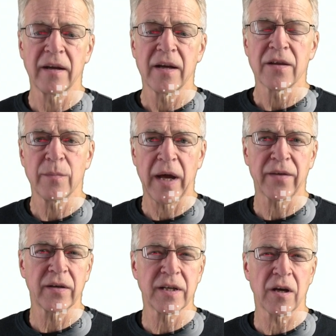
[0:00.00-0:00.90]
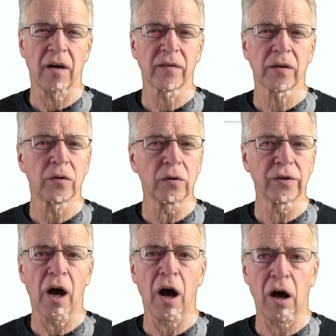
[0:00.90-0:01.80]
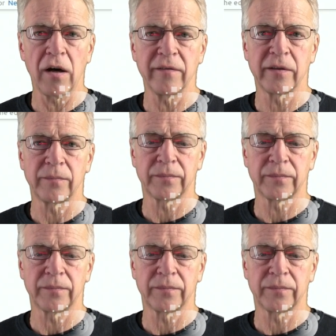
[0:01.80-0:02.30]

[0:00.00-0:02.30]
the method is often called of.